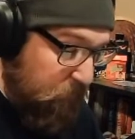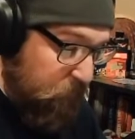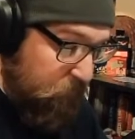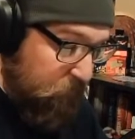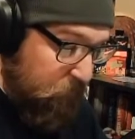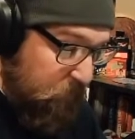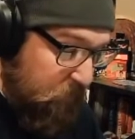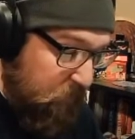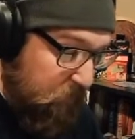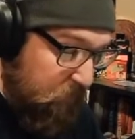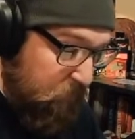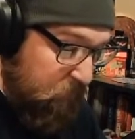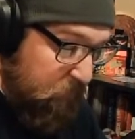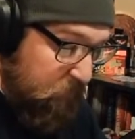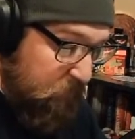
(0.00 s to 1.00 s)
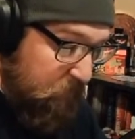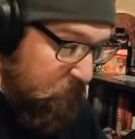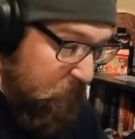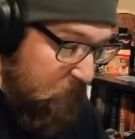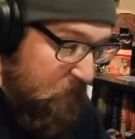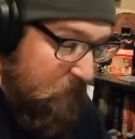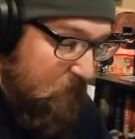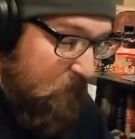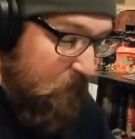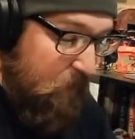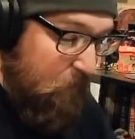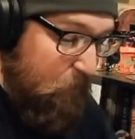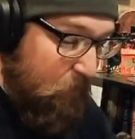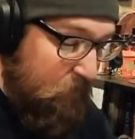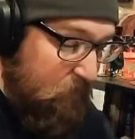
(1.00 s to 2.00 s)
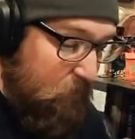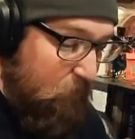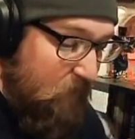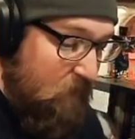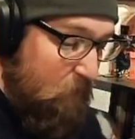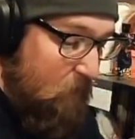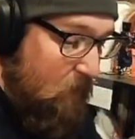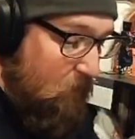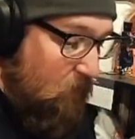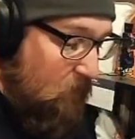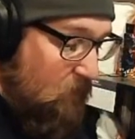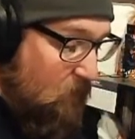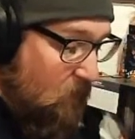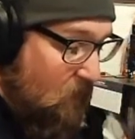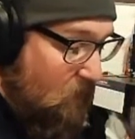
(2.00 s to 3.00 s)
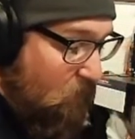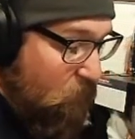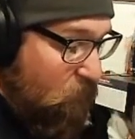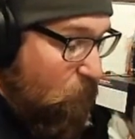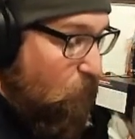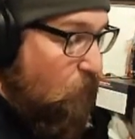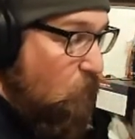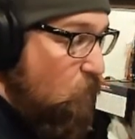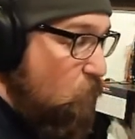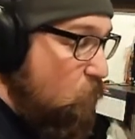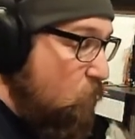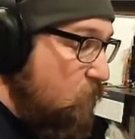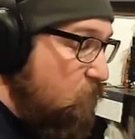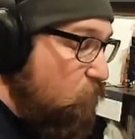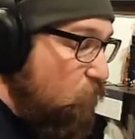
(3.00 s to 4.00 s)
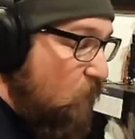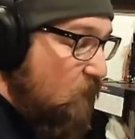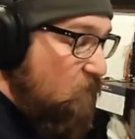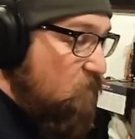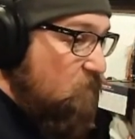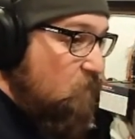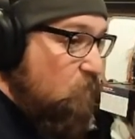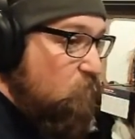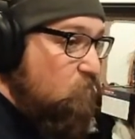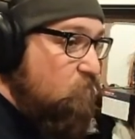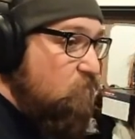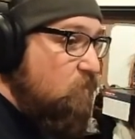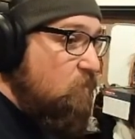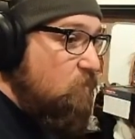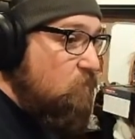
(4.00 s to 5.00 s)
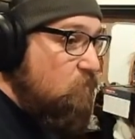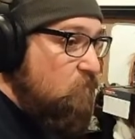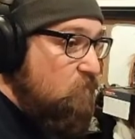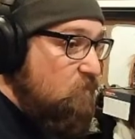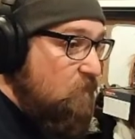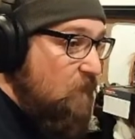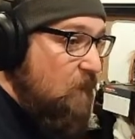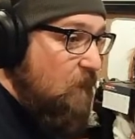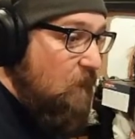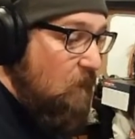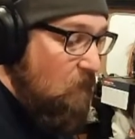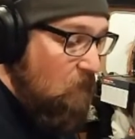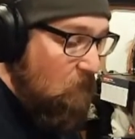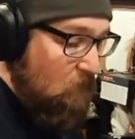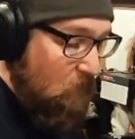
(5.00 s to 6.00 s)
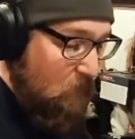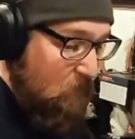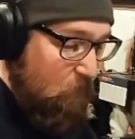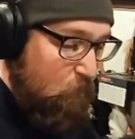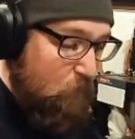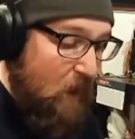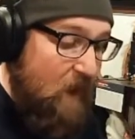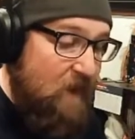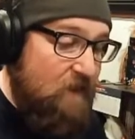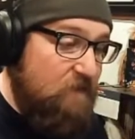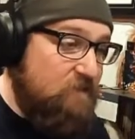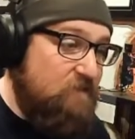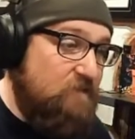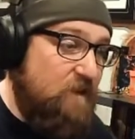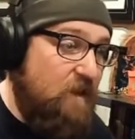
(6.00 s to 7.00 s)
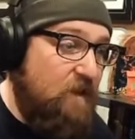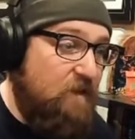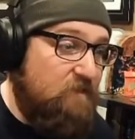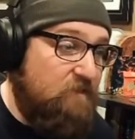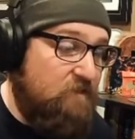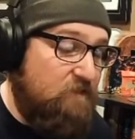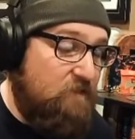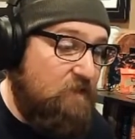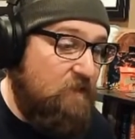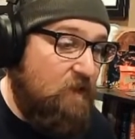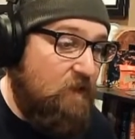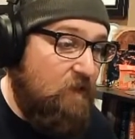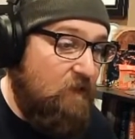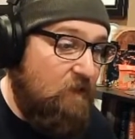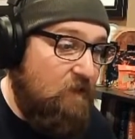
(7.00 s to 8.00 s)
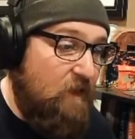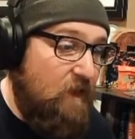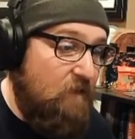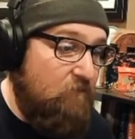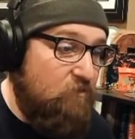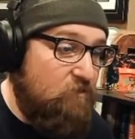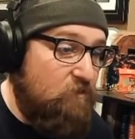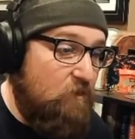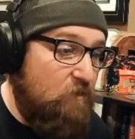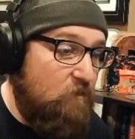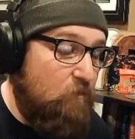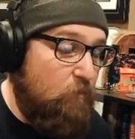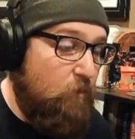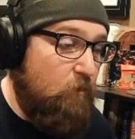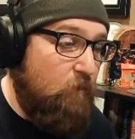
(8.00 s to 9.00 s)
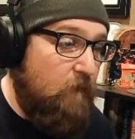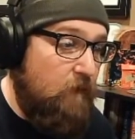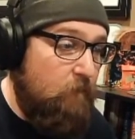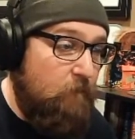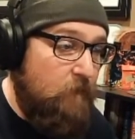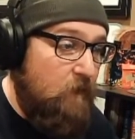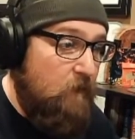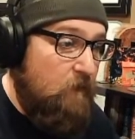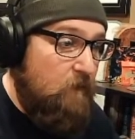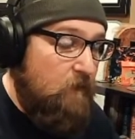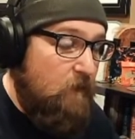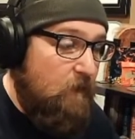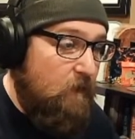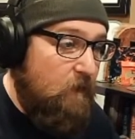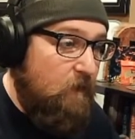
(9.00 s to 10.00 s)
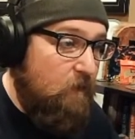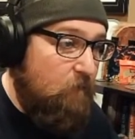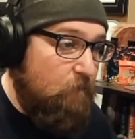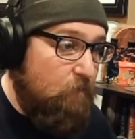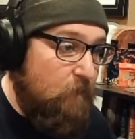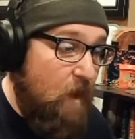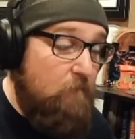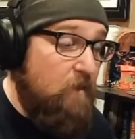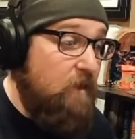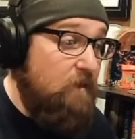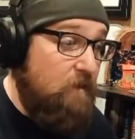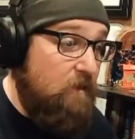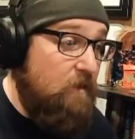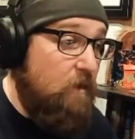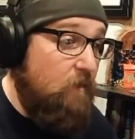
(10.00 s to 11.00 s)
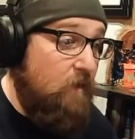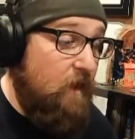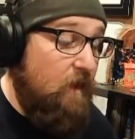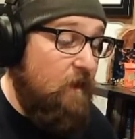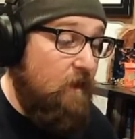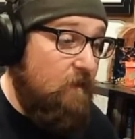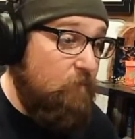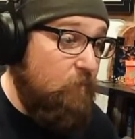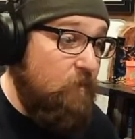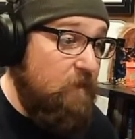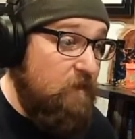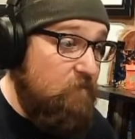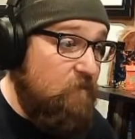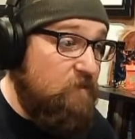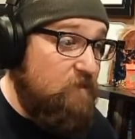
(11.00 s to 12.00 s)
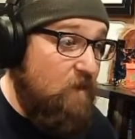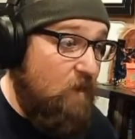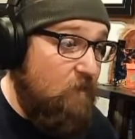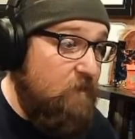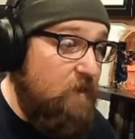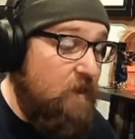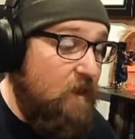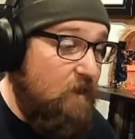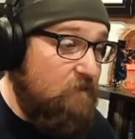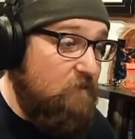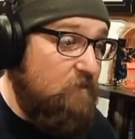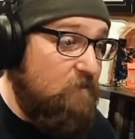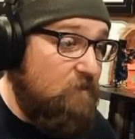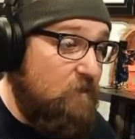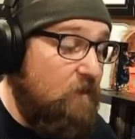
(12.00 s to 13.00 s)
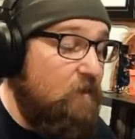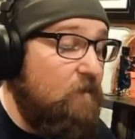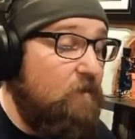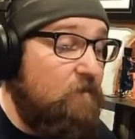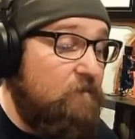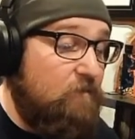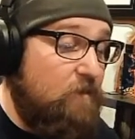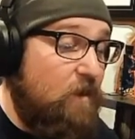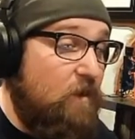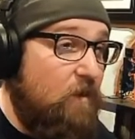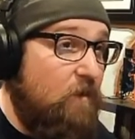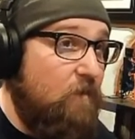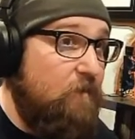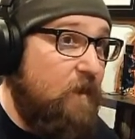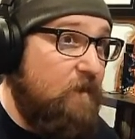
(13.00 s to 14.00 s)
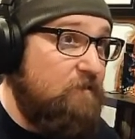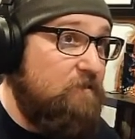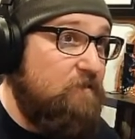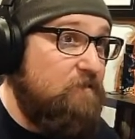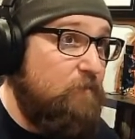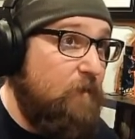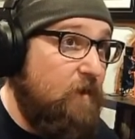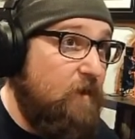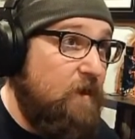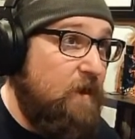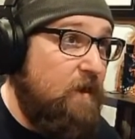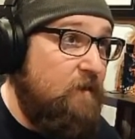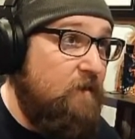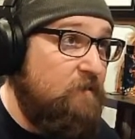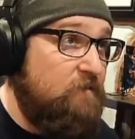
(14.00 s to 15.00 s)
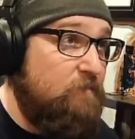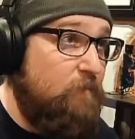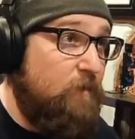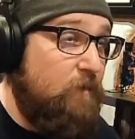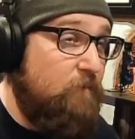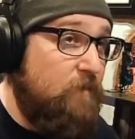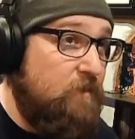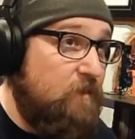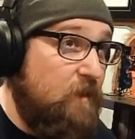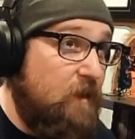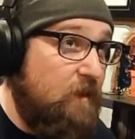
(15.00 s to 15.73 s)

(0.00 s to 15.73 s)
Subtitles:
was when I was on there. Part of the Great American Houseboat with Roscoe Jones and Pius Tusk. They have a program. I believe it's called the Exodus, or it's called Exodus Americanus, but with